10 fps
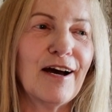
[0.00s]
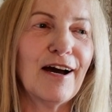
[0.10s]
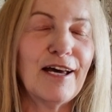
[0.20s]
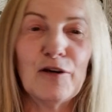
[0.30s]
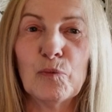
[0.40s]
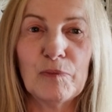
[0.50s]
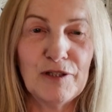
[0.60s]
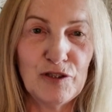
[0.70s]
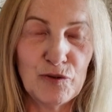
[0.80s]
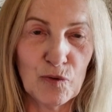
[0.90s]
I
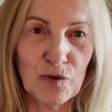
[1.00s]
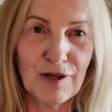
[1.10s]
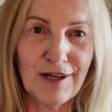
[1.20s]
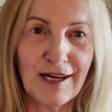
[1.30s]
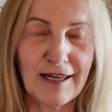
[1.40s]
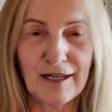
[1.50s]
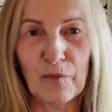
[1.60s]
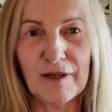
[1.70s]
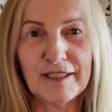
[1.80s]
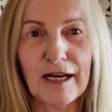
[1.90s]
opened the door and
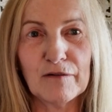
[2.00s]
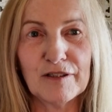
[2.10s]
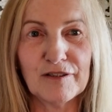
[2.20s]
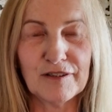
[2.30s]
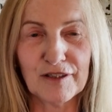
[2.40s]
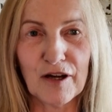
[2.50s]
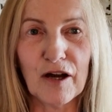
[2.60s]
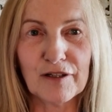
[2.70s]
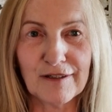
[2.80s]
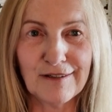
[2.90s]
I went out into the
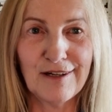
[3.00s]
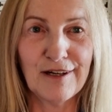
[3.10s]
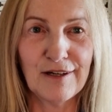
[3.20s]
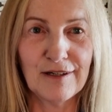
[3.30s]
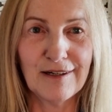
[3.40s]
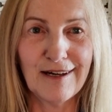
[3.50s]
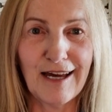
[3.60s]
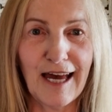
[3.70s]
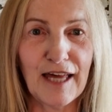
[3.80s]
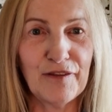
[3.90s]
garden.
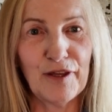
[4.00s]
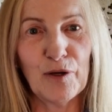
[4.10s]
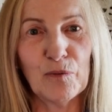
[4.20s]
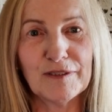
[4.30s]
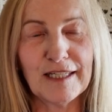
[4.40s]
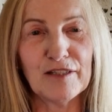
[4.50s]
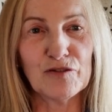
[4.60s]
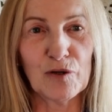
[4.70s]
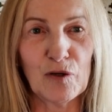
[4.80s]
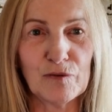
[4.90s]
And there was
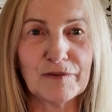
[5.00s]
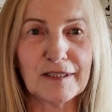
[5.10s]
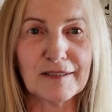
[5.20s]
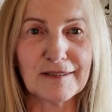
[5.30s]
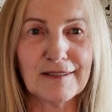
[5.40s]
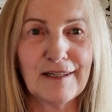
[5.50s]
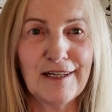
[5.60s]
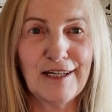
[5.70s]
Angel Hostess,